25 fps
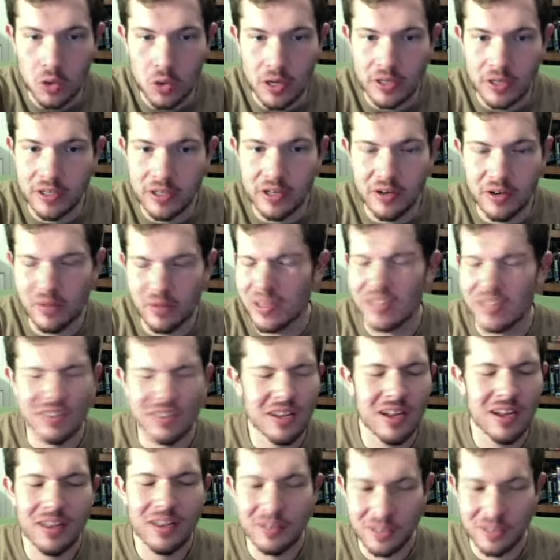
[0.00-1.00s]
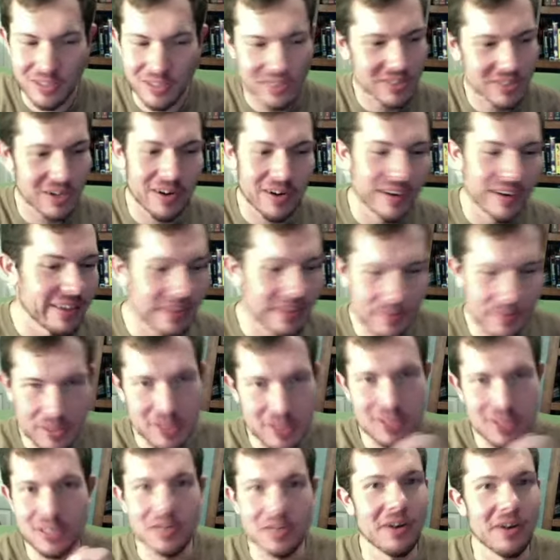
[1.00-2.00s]
on here. I'm like, oh, sorry, let me
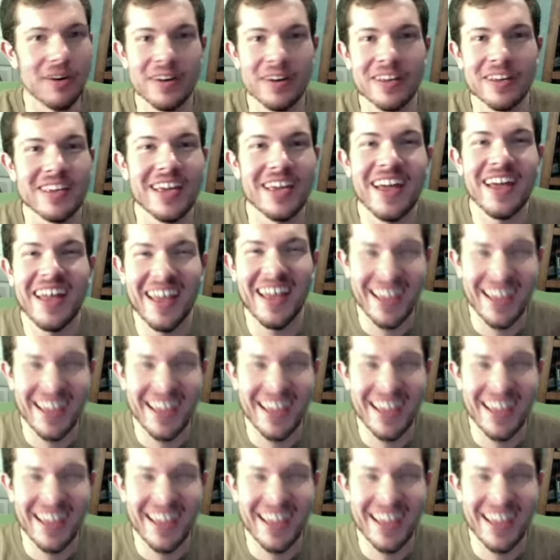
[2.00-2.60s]
start again.